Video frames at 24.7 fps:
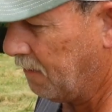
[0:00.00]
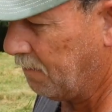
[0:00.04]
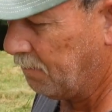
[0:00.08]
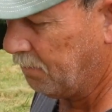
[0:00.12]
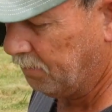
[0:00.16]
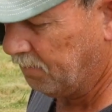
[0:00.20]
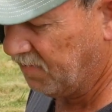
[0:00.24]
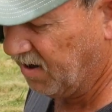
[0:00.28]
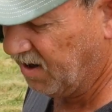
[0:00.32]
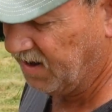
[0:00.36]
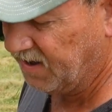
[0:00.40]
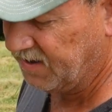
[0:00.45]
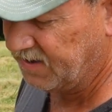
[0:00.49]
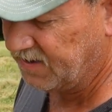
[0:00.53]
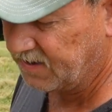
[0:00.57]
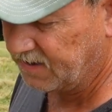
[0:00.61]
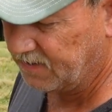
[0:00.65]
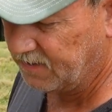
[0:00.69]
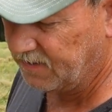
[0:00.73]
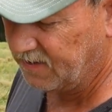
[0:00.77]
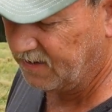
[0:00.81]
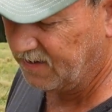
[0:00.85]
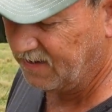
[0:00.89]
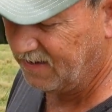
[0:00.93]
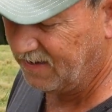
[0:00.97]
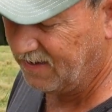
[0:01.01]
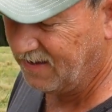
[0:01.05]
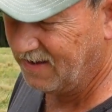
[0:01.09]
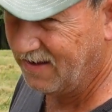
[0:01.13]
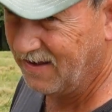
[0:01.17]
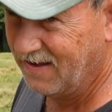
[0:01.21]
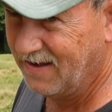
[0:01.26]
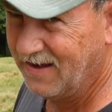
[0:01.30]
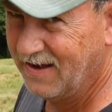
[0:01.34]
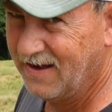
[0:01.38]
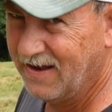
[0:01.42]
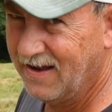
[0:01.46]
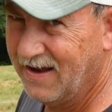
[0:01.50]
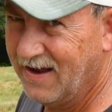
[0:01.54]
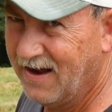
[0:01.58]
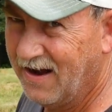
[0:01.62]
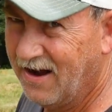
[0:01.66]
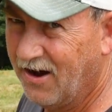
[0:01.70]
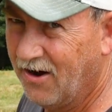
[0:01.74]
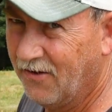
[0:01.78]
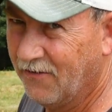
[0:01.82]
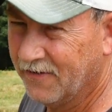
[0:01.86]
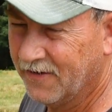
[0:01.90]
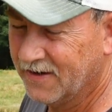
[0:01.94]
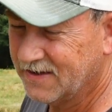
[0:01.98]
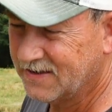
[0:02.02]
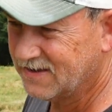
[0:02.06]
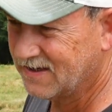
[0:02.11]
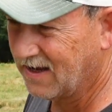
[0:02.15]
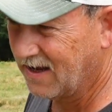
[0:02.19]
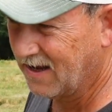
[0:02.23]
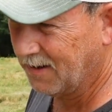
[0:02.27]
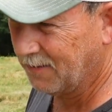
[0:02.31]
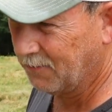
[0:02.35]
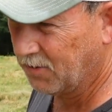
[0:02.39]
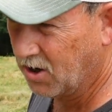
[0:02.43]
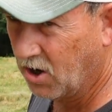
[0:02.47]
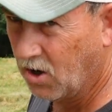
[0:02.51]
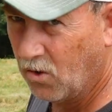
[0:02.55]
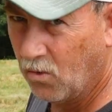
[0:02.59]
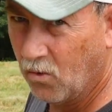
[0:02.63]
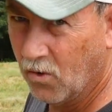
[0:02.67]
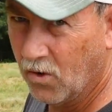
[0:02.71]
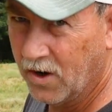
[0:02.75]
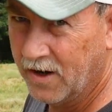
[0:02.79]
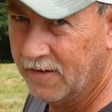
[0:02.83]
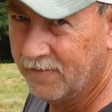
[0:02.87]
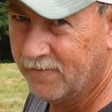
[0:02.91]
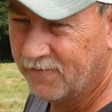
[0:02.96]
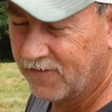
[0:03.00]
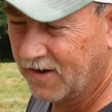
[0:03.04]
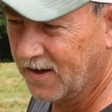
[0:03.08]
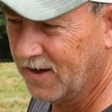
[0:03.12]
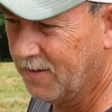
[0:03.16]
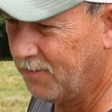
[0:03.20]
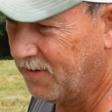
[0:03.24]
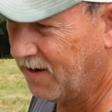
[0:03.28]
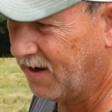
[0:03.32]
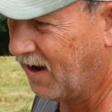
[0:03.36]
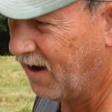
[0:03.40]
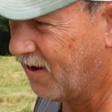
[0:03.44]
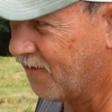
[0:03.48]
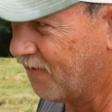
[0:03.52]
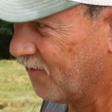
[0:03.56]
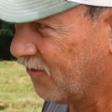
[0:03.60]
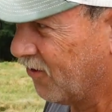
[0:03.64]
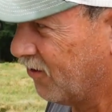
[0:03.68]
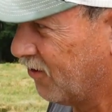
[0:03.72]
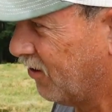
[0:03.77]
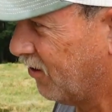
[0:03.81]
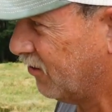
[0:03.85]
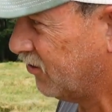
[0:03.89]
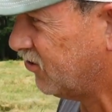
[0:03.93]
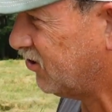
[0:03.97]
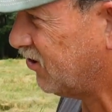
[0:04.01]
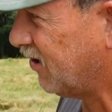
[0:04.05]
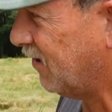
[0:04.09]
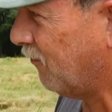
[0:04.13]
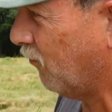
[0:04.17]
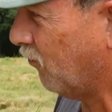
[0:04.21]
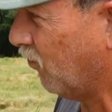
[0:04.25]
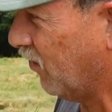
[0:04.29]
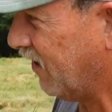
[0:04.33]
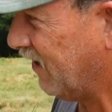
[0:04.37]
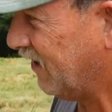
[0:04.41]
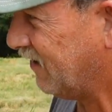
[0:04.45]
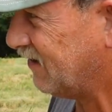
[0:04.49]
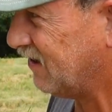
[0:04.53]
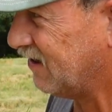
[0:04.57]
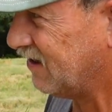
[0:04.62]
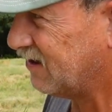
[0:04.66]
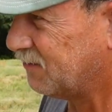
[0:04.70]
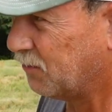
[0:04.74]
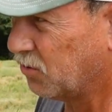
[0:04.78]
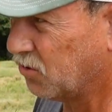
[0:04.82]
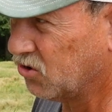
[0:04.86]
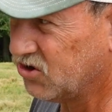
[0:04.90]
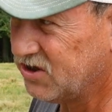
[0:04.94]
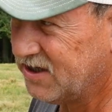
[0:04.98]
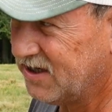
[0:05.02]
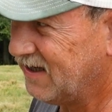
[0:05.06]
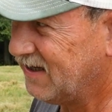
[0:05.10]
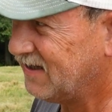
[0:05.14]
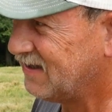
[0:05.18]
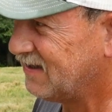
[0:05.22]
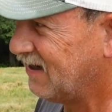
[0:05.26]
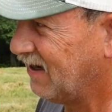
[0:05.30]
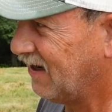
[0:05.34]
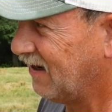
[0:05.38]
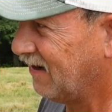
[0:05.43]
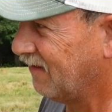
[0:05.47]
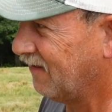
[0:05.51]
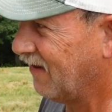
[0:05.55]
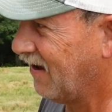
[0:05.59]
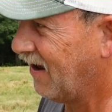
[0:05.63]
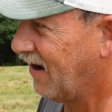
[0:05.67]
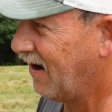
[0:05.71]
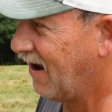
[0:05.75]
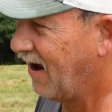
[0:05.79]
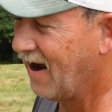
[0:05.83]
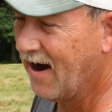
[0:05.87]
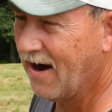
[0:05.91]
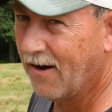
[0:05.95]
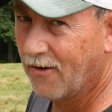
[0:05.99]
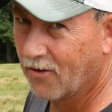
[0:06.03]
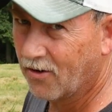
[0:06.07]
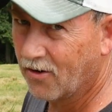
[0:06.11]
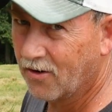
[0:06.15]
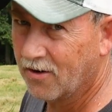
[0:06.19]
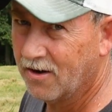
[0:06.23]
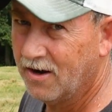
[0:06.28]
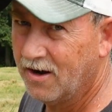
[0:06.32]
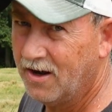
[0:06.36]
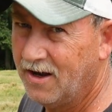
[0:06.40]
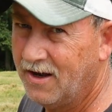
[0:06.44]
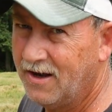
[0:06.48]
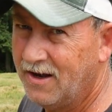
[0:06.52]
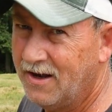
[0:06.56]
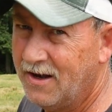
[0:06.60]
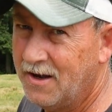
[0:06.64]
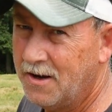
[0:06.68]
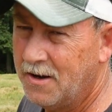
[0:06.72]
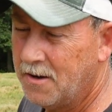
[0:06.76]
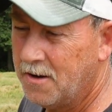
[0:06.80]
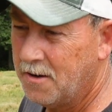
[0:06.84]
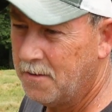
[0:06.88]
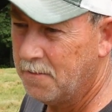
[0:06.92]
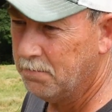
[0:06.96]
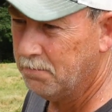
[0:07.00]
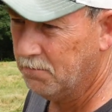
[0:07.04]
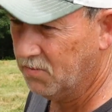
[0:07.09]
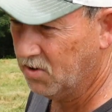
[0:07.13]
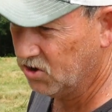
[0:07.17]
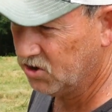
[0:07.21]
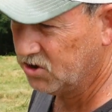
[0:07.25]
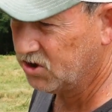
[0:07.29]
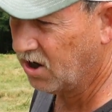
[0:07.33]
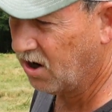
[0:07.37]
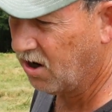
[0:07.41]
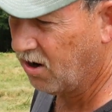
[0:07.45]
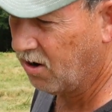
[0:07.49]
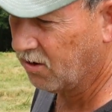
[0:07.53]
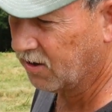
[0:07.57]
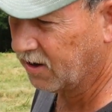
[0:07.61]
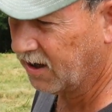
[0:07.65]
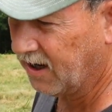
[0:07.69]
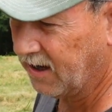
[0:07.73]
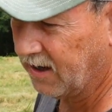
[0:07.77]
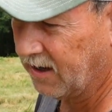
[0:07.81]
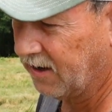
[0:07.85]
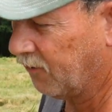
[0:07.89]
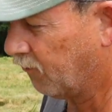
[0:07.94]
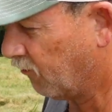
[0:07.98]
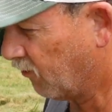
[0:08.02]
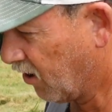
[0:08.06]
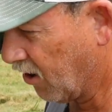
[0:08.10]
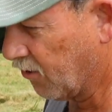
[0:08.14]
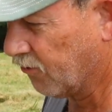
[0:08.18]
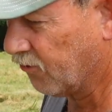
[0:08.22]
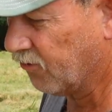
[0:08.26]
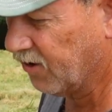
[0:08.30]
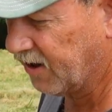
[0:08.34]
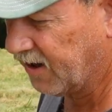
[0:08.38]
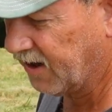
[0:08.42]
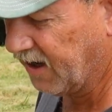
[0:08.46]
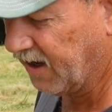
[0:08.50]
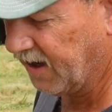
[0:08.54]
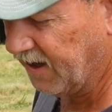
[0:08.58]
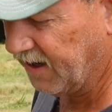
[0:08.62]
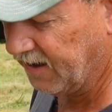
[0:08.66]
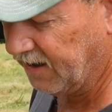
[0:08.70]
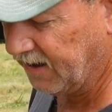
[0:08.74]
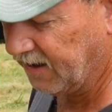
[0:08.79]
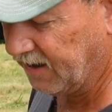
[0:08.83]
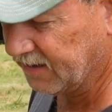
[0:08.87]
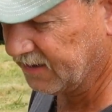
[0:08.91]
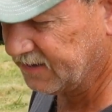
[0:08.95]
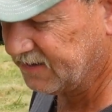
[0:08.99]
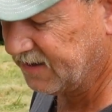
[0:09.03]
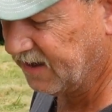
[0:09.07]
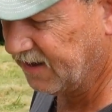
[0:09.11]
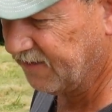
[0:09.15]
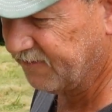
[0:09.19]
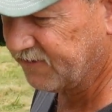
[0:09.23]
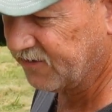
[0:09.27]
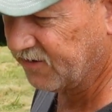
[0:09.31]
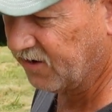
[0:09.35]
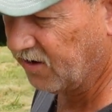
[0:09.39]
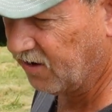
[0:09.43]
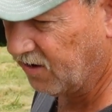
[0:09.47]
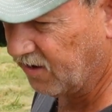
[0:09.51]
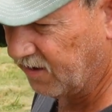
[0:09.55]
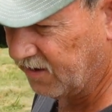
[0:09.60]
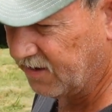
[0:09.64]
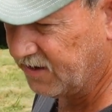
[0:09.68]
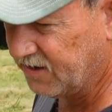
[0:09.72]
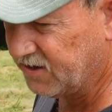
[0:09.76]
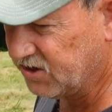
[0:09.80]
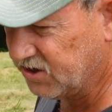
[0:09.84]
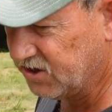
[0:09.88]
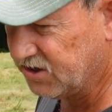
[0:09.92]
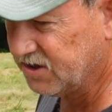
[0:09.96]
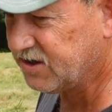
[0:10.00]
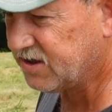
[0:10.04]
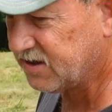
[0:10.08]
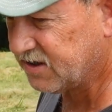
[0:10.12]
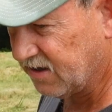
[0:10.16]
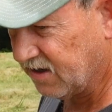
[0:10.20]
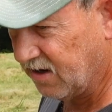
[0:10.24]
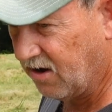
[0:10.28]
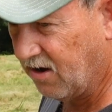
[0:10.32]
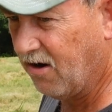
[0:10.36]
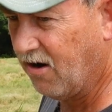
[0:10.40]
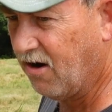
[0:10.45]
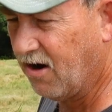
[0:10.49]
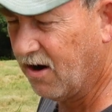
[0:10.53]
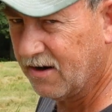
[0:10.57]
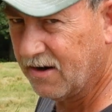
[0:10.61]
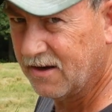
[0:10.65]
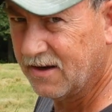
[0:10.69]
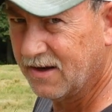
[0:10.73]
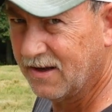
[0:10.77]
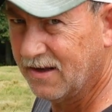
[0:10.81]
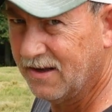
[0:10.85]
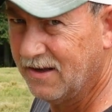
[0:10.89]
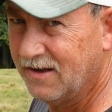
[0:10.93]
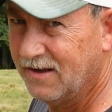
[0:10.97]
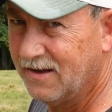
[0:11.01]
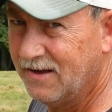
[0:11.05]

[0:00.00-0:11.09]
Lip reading: But on the same coin, flip it over, and there's some weeds that's persisting that our bush hogging and rotary cutting and stuff's just not